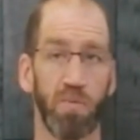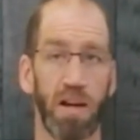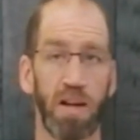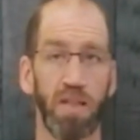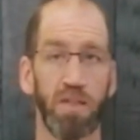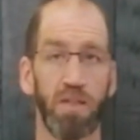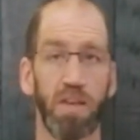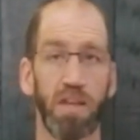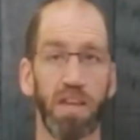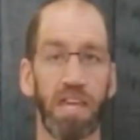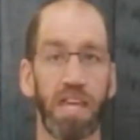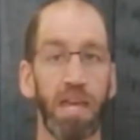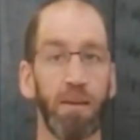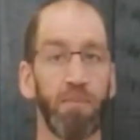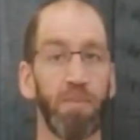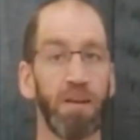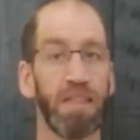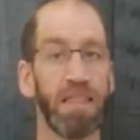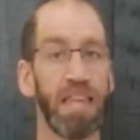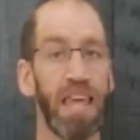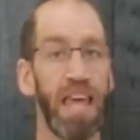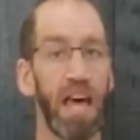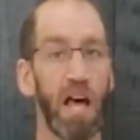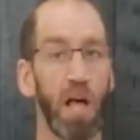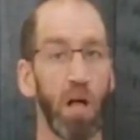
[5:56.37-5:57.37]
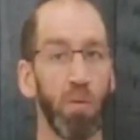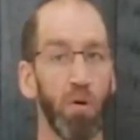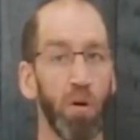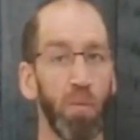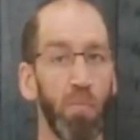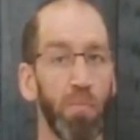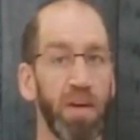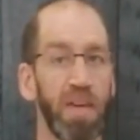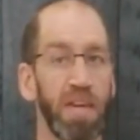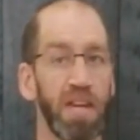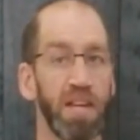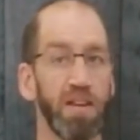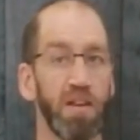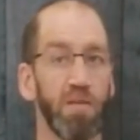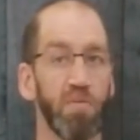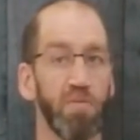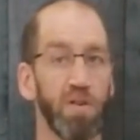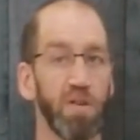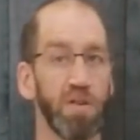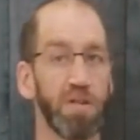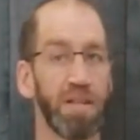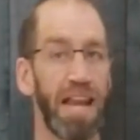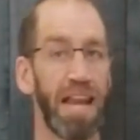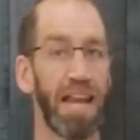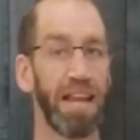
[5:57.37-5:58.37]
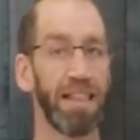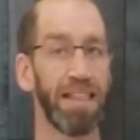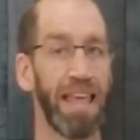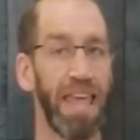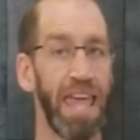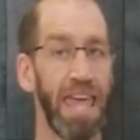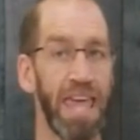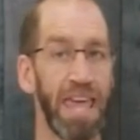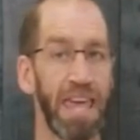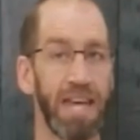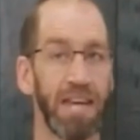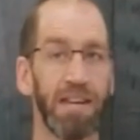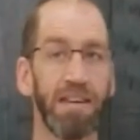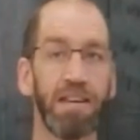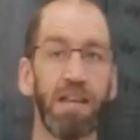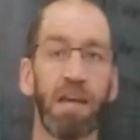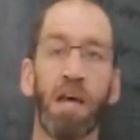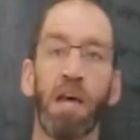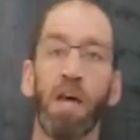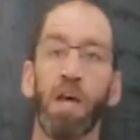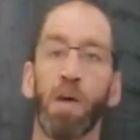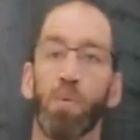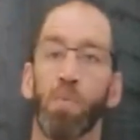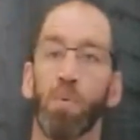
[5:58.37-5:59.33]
Rather than keeping the elbow pinned and rotating the hand,